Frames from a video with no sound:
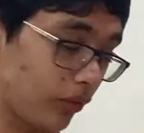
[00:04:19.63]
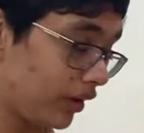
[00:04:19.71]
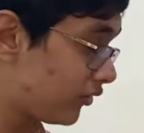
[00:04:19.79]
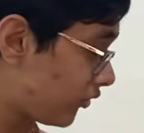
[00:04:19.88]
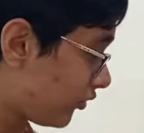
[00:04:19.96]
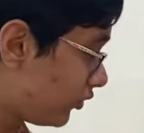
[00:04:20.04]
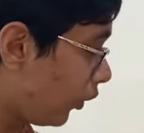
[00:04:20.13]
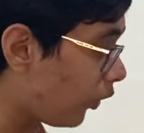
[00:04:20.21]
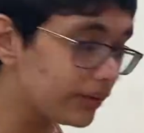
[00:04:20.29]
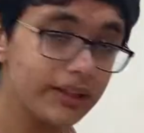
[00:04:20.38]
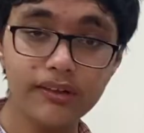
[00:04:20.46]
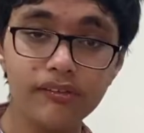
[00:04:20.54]
It's
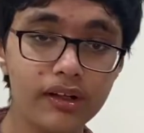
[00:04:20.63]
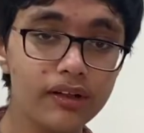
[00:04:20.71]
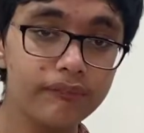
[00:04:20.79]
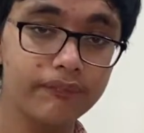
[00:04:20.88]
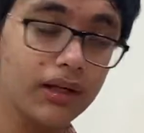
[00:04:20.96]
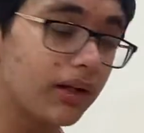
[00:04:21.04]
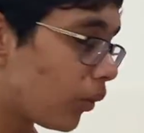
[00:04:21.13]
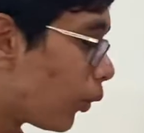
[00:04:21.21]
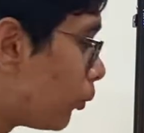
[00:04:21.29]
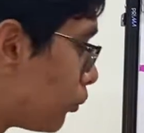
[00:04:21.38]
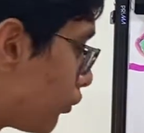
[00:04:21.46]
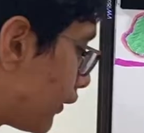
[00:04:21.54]
not easy to build a home over